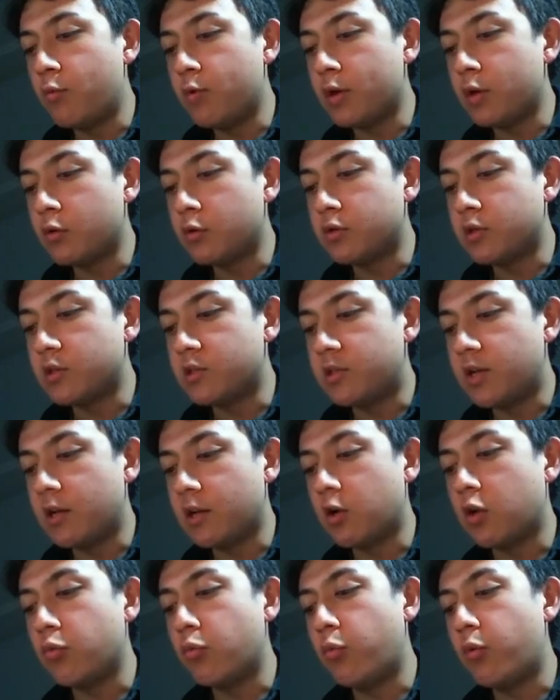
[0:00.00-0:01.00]
we get a 1, we can go
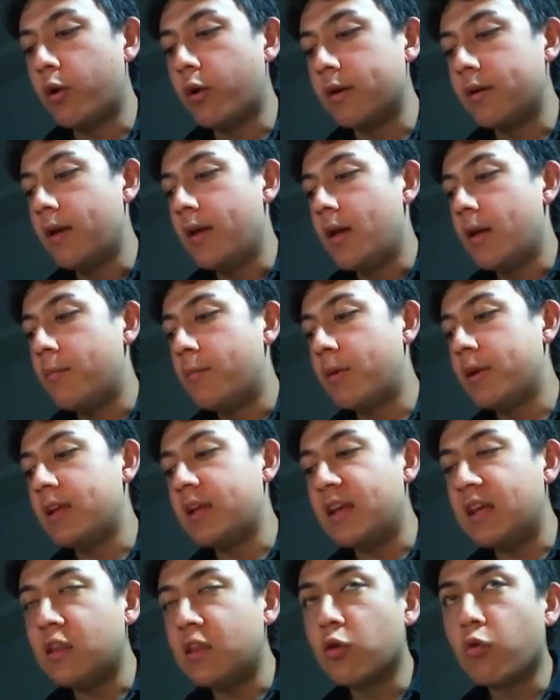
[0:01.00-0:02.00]
to the state called 1.
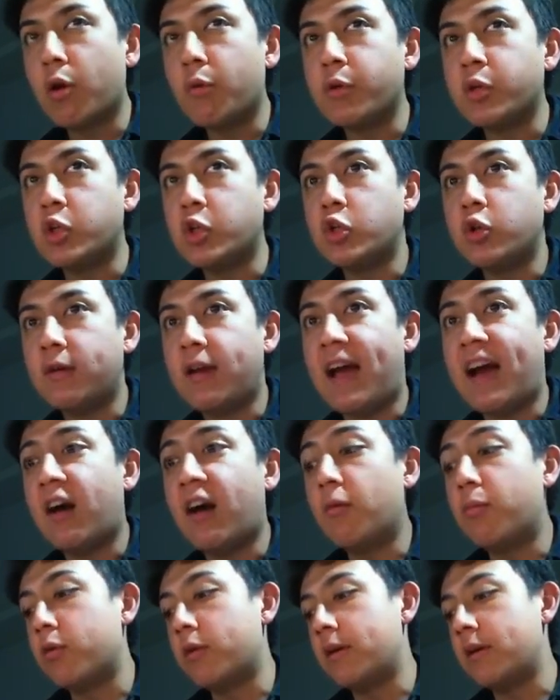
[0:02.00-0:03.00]
But either way, we
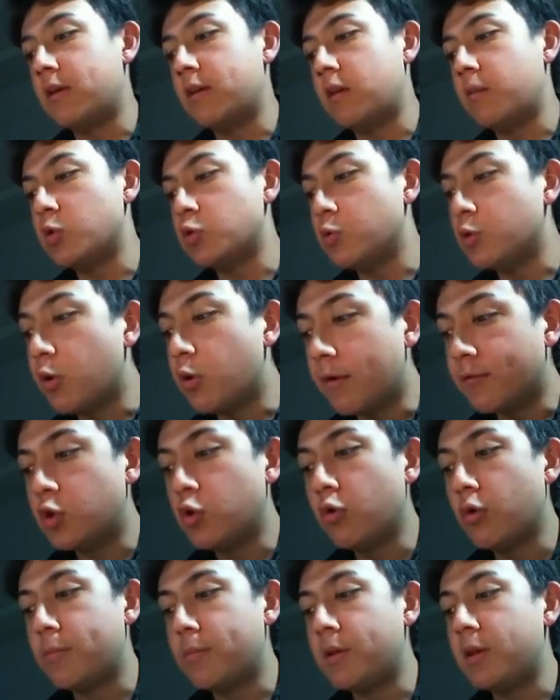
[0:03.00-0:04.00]
shouldn't output anything
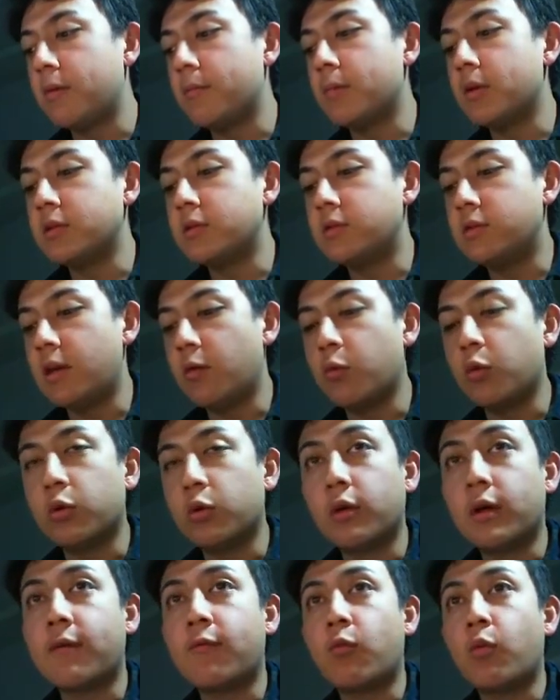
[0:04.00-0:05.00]
because we don't have two repeating
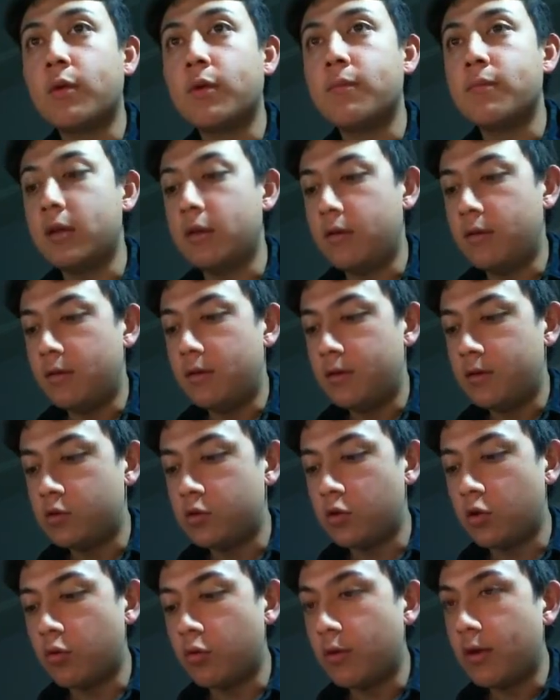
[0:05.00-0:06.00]
bits yet. We only have one bit.
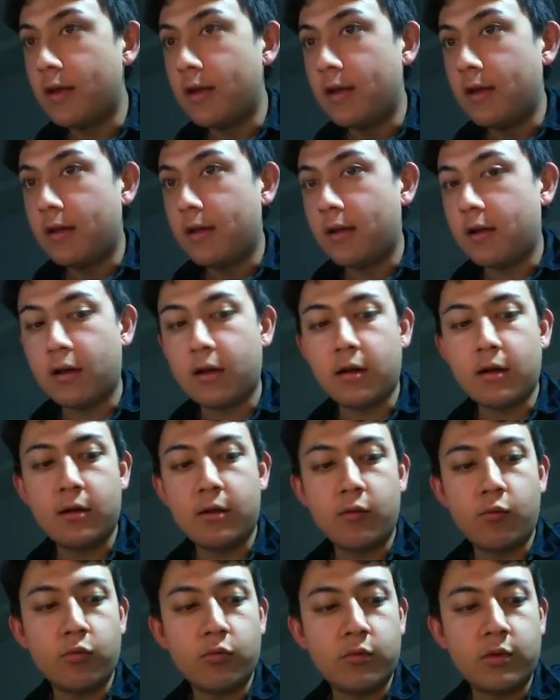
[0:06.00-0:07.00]
So
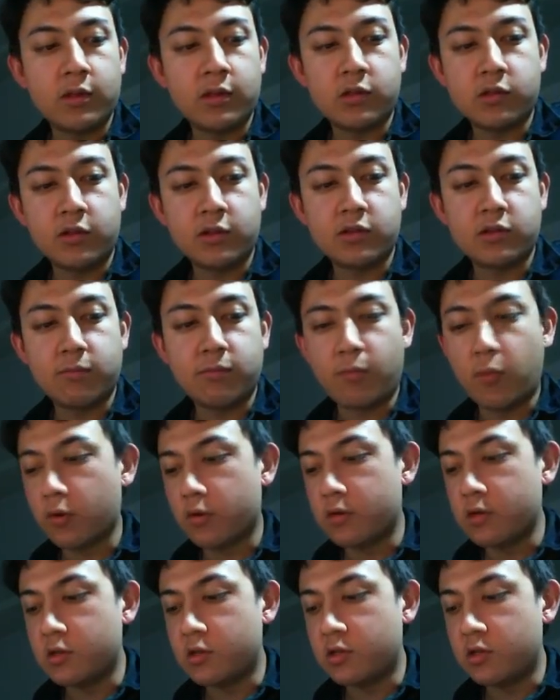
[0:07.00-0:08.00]

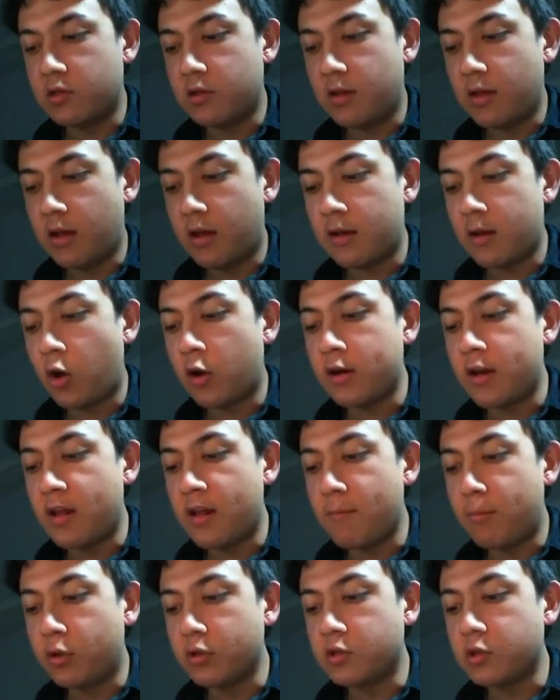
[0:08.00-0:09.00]
let's mark this.
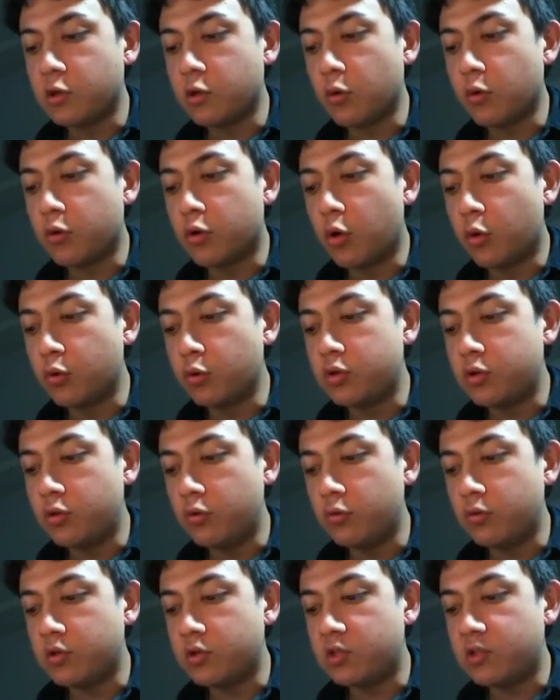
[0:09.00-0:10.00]
And on input 0,
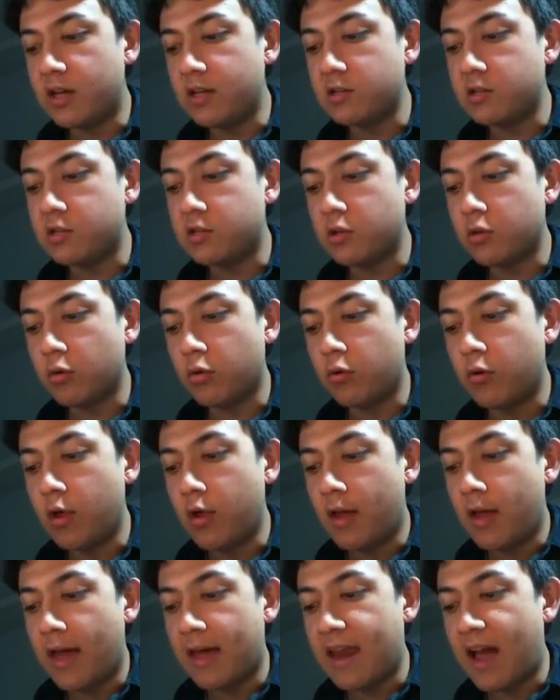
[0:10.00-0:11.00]
go to state
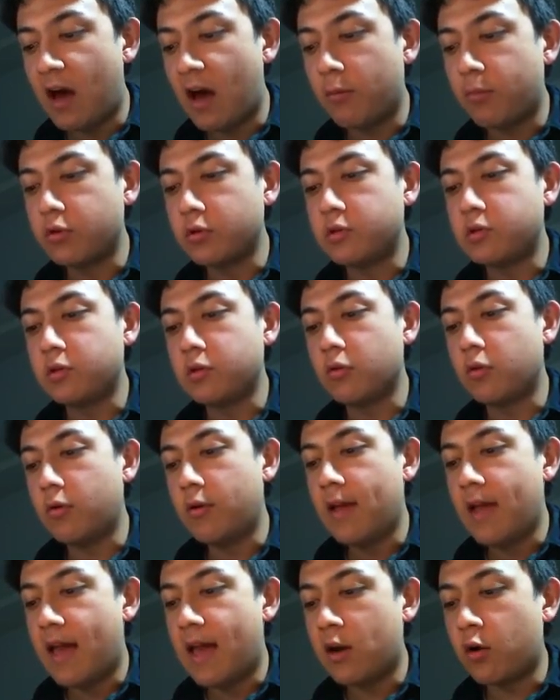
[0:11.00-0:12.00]
0 and
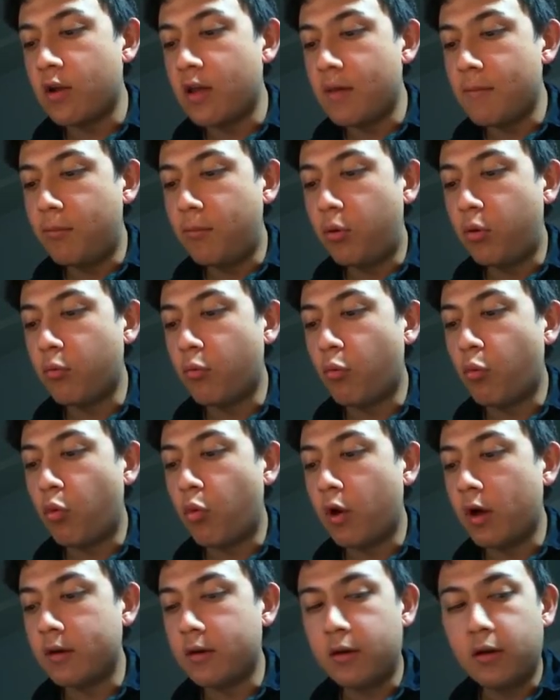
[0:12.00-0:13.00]
output 0. And on
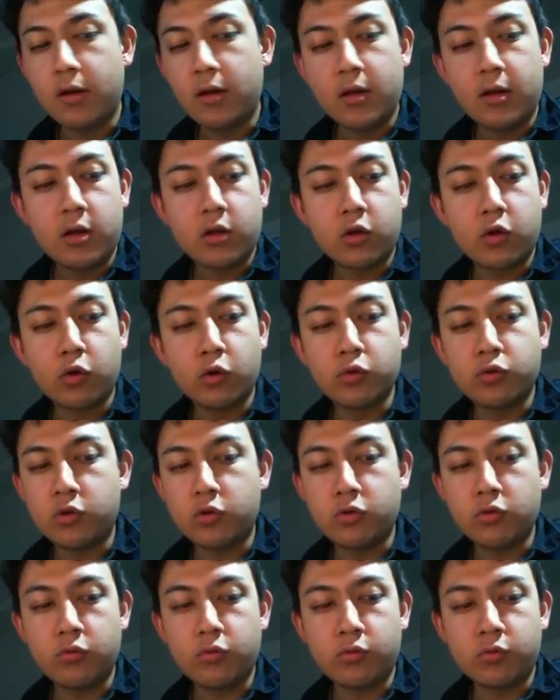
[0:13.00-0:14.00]
input 1,
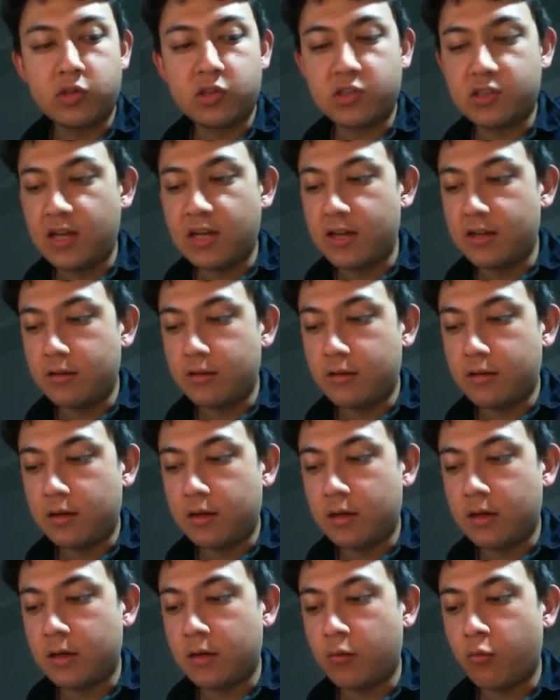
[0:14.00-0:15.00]
go to
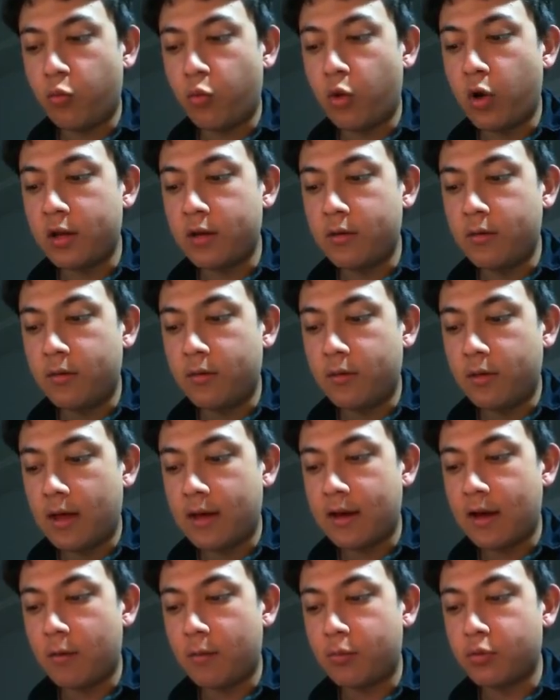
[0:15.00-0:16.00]
state
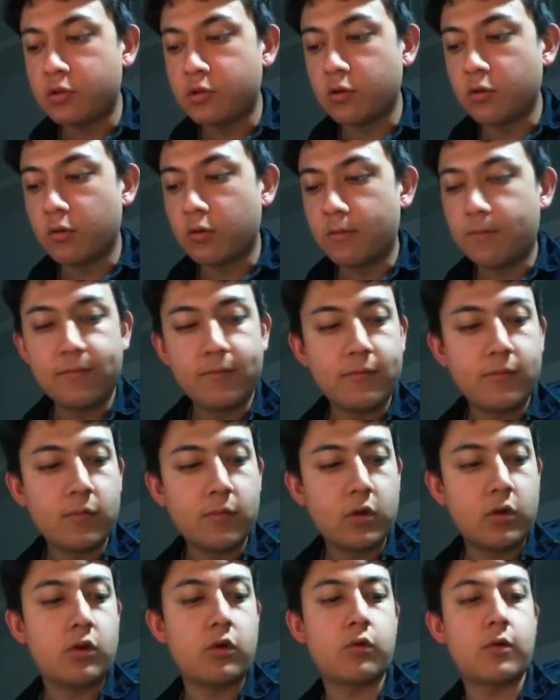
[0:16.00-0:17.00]
1 and output 0.
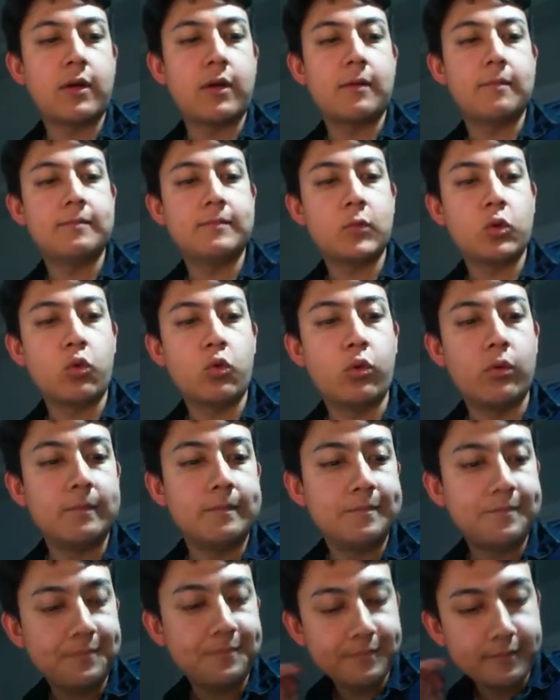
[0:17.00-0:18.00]
Okay,
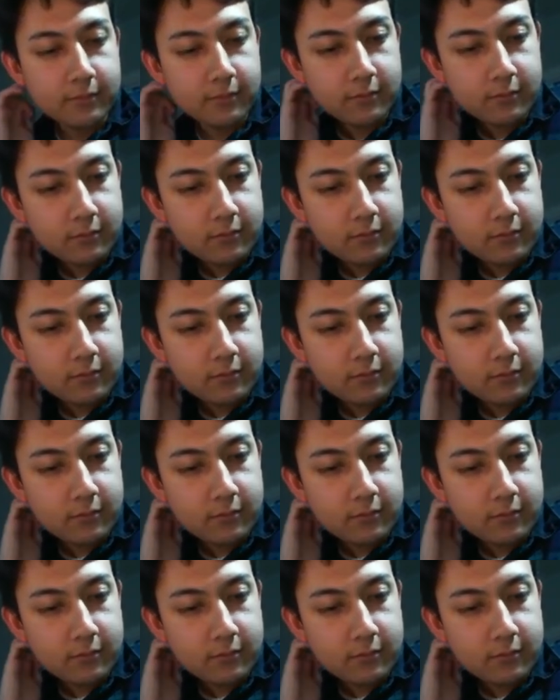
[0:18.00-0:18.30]
cool.